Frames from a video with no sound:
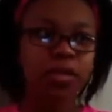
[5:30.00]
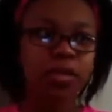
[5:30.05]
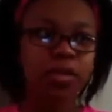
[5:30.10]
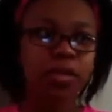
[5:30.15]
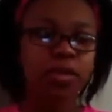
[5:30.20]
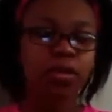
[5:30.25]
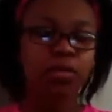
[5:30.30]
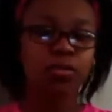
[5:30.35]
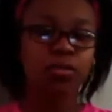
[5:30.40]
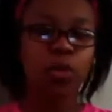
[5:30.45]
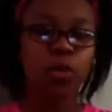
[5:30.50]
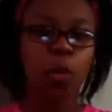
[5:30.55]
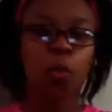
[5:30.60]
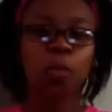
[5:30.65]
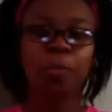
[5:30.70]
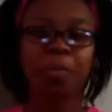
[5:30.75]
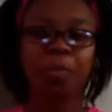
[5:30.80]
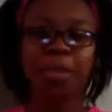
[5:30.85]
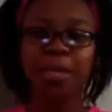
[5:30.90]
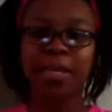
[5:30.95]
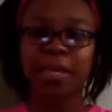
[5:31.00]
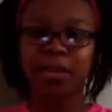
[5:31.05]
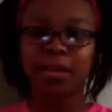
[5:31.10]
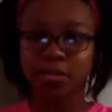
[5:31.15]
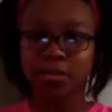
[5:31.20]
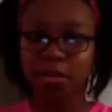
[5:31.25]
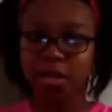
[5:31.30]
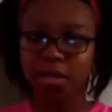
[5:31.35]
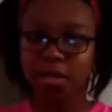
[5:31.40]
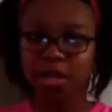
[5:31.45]
don't
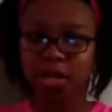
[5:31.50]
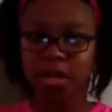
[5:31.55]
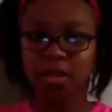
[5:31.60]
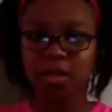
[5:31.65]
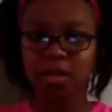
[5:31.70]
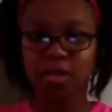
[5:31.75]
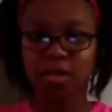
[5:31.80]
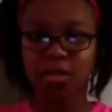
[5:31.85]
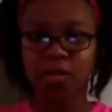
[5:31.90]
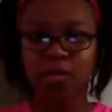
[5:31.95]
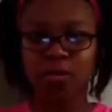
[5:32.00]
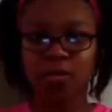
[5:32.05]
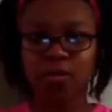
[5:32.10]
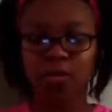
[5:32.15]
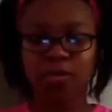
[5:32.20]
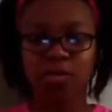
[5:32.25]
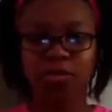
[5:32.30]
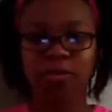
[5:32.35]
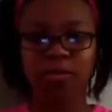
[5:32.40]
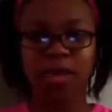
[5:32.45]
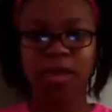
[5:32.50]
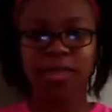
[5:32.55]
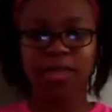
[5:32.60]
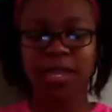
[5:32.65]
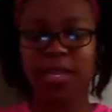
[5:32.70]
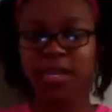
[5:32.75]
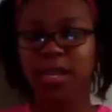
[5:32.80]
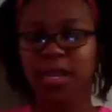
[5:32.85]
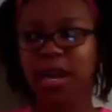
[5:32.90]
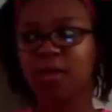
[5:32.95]
belittle each other over the fact
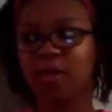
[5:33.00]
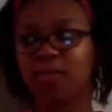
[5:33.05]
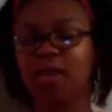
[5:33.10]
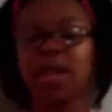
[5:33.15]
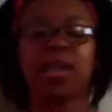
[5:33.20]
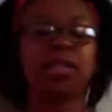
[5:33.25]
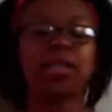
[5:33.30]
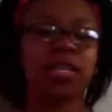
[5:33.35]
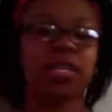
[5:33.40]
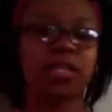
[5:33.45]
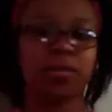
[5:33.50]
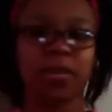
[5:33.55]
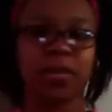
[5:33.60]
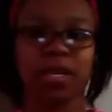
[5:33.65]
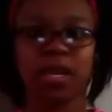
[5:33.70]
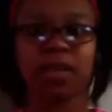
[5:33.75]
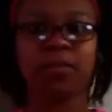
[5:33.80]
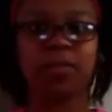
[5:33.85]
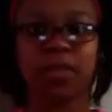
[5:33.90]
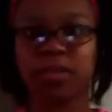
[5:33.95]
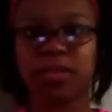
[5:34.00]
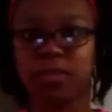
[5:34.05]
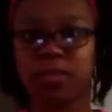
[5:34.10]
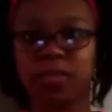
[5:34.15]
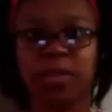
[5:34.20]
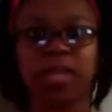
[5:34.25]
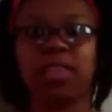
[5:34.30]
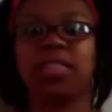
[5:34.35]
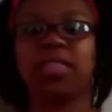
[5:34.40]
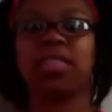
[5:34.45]
that now race has become this
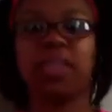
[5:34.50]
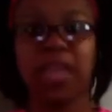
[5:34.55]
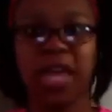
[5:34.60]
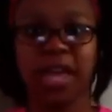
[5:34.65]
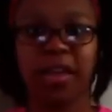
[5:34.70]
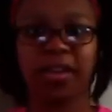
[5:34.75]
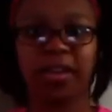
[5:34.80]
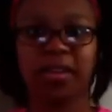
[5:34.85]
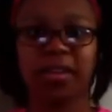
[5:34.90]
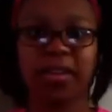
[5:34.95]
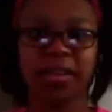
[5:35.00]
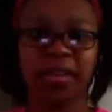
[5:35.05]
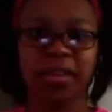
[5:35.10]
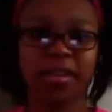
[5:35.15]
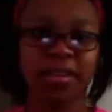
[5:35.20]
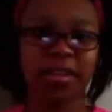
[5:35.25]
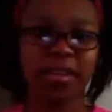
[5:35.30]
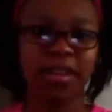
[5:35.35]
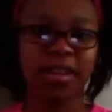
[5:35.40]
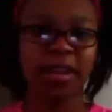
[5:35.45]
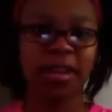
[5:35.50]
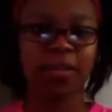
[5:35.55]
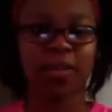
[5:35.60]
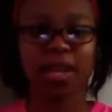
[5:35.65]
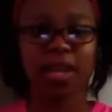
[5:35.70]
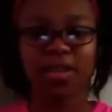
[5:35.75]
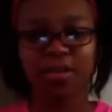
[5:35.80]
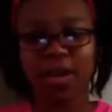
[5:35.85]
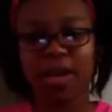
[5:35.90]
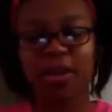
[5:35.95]
big thing. And I'm
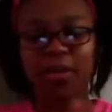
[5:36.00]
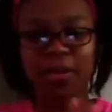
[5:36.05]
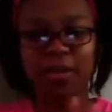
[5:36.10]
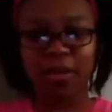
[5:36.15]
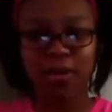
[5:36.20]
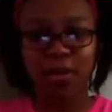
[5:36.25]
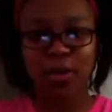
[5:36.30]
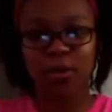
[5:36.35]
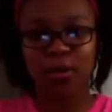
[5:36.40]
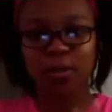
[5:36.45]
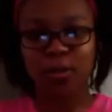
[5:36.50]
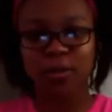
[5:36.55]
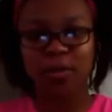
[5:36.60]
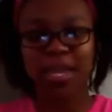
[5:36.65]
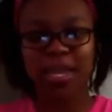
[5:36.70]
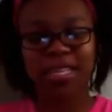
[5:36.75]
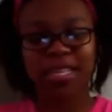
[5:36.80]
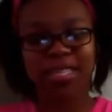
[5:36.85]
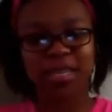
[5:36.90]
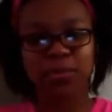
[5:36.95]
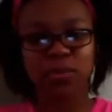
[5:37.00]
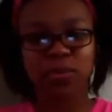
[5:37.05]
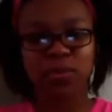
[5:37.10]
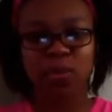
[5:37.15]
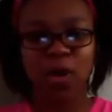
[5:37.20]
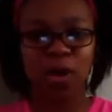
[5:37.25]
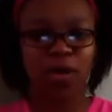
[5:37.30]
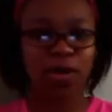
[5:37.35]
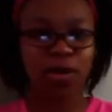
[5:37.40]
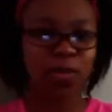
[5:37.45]
not trying to, make it seem
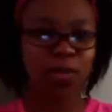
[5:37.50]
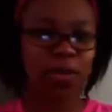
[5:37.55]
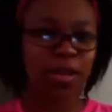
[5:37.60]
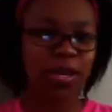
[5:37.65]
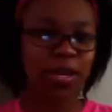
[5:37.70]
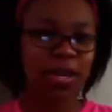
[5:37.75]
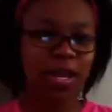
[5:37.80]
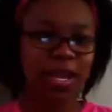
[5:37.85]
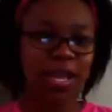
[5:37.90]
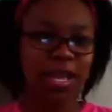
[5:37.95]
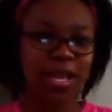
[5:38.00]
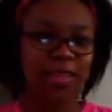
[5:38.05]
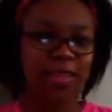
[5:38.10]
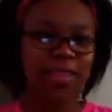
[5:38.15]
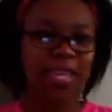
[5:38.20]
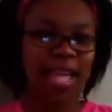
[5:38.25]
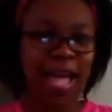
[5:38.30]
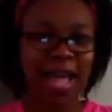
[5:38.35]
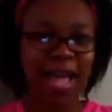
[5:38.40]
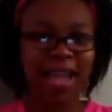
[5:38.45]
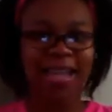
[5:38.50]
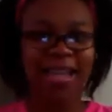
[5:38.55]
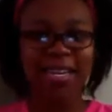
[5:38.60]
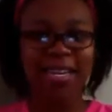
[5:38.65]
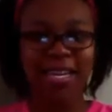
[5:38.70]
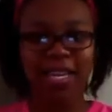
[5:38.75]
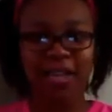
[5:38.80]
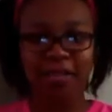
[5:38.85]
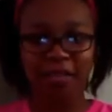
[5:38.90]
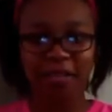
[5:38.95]
smaller, but the
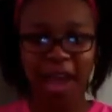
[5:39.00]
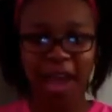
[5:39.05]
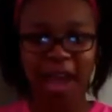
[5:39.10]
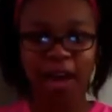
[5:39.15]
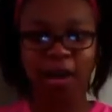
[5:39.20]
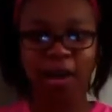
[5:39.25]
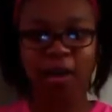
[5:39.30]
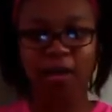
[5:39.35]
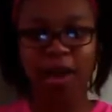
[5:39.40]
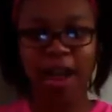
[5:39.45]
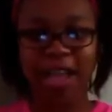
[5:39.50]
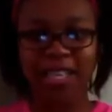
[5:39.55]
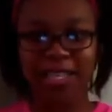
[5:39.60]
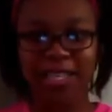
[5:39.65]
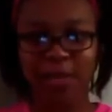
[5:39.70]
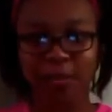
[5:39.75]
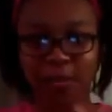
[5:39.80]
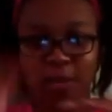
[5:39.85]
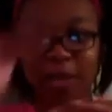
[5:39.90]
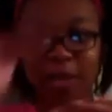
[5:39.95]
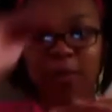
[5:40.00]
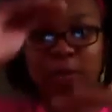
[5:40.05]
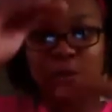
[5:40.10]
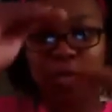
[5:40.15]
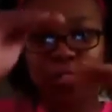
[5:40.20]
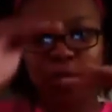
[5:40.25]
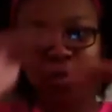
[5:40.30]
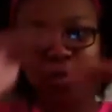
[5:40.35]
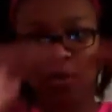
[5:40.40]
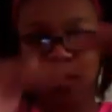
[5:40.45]
idea of categorizing
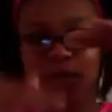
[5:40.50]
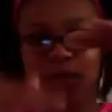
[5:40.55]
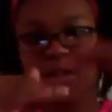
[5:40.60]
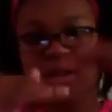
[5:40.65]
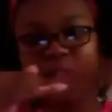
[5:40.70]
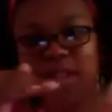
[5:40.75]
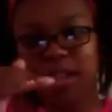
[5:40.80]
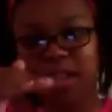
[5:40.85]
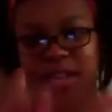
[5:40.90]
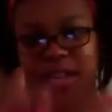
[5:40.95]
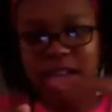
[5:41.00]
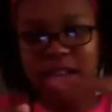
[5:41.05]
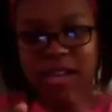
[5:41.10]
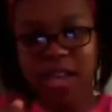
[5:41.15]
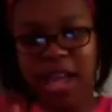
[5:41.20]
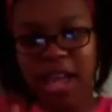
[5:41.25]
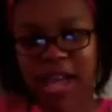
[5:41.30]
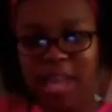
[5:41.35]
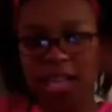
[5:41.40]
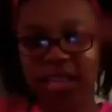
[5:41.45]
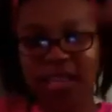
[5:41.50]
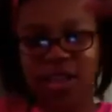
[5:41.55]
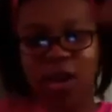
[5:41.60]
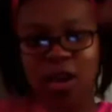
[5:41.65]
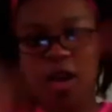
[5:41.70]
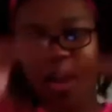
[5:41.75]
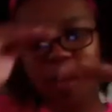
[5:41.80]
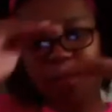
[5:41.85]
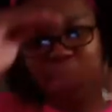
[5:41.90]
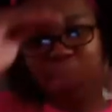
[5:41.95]
people
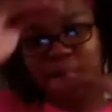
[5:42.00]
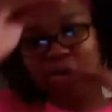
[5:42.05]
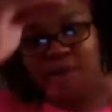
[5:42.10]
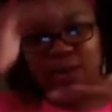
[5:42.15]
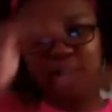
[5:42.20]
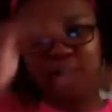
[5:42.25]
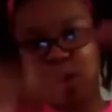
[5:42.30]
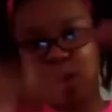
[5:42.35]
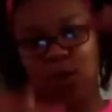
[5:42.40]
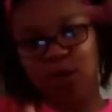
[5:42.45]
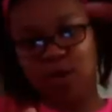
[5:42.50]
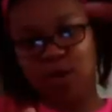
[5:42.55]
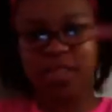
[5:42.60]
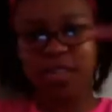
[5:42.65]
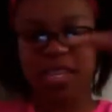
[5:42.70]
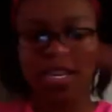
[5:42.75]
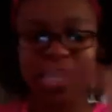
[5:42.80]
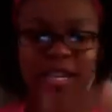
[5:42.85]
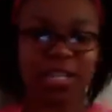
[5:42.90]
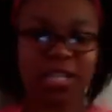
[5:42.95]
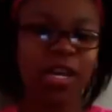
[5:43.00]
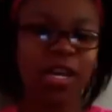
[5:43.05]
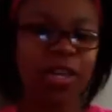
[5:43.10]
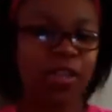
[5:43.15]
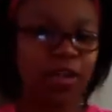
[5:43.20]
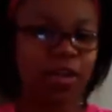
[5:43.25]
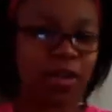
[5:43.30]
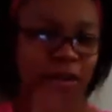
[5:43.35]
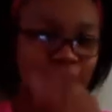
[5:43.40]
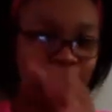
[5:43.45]
upper and lower than each
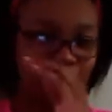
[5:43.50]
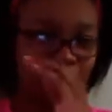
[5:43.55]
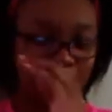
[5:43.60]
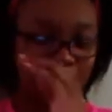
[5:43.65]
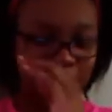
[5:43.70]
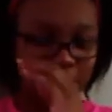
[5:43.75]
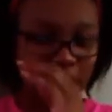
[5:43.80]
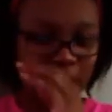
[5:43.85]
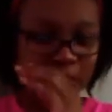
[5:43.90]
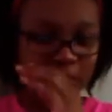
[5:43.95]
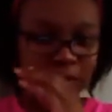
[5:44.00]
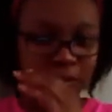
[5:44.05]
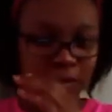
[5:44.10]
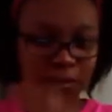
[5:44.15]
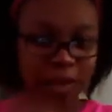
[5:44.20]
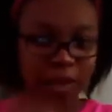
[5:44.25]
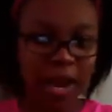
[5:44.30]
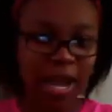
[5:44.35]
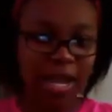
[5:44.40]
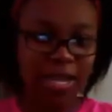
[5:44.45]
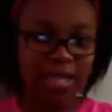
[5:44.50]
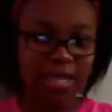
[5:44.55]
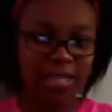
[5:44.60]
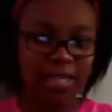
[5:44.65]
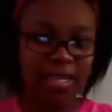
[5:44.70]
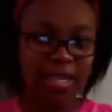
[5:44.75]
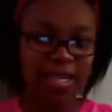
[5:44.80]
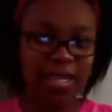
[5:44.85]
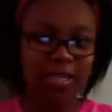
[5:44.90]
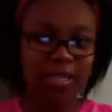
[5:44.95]
other based off of
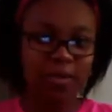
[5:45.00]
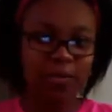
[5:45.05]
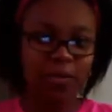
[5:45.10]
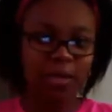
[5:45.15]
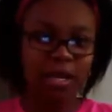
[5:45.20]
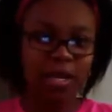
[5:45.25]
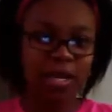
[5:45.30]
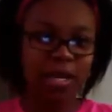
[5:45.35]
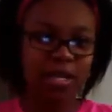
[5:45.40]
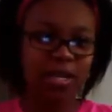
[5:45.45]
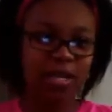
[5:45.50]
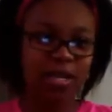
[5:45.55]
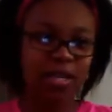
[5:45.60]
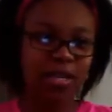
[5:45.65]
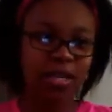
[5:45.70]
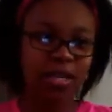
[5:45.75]
race is a bit